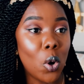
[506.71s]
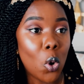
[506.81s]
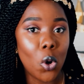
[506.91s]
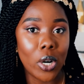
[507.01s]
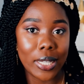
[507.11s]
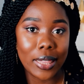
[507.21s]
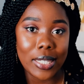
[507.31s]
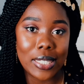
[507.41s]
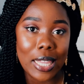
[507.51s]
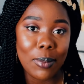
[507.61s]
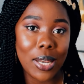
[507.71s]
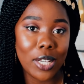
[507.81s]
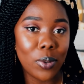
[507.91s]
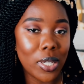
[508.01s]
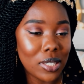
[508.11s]
or this email
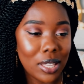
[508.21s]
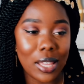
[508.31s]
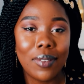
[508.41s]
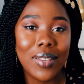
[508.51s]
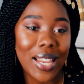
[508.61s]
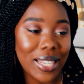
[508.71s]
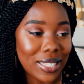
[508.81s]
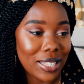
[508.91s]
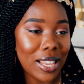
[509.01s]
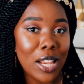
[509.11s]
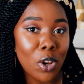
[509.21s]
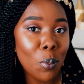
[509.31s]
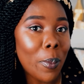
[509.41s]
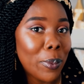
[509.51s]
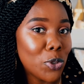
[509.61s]
address. I feel like a lot
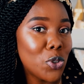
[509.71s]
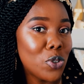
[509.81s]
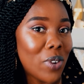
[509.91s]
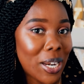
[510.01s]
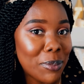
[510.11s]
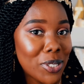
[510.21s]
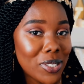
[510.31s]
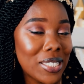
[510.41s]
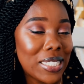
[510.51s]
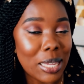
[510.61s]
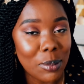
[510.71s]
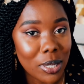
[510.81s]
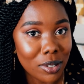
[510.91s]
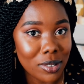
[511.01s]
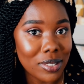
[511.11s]
more people should write me to this
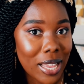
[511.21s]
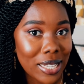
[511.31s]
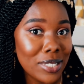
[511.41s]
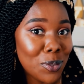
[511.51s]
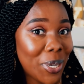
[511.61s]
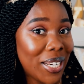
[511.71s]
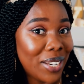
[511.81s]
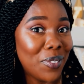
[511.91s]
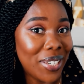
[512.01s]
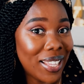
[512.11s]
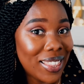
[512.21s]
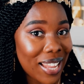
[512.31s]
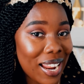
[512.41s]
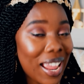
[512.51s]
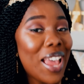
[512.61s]
email because I didn't create it for
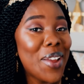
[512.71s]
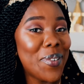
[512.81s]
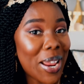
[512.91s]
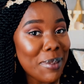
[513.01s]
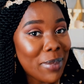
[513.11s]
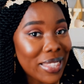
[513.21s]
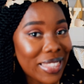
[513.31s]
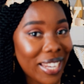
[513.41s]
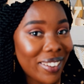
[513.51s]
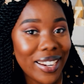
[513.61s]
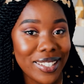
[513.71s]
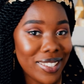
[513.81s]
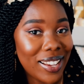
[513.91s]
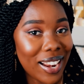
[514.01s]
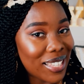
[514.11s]
nothing. Write me there and you
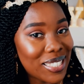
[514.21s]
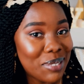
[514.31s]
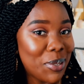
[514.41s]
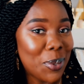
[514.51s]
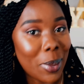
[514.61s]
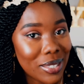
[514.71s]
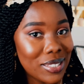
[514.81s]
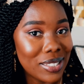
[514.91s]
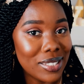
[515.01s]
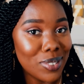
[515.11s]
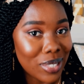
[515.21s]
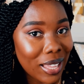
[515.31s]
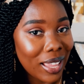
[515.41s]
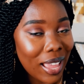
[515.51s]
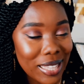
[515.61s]
can ask me questions,
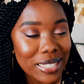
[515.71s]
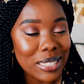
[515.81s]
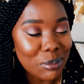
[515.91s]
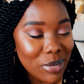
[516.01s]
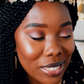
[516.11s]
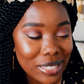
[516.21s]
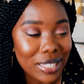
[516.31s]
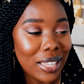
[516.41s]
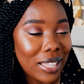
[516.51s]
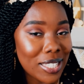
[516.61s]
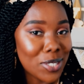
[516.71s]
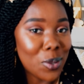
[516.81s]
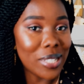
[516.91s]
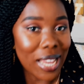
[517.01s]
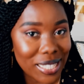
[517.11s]
okay? Ask me. It's
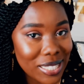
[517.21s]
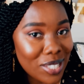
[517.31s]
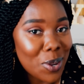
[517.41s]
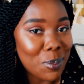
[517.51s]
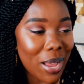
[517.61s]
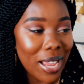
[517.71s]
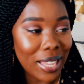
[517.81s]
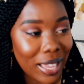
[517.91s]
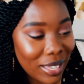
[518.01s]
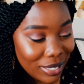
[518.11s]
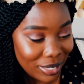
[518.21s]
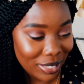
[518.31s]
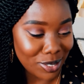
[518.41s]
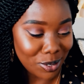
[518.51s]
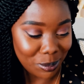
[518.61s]
called Ask Obaa Yaa
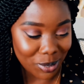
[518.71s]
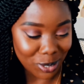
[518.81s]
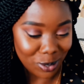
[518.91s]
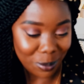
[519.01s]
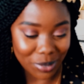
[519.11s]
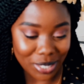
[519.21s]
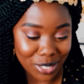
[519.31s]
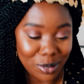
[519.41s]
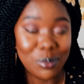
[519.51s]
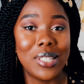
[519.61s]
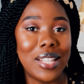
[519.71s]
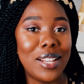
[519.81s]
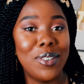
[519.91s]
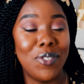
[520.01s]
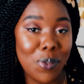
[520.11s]
something something something. I
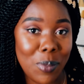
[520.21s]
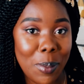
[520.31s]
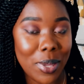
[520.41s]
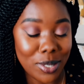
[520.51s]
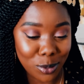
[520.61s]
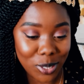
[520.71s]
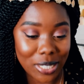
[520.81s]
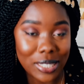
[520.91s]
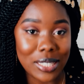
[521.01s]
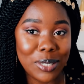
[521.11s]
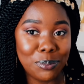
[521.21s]
don't even remember. So just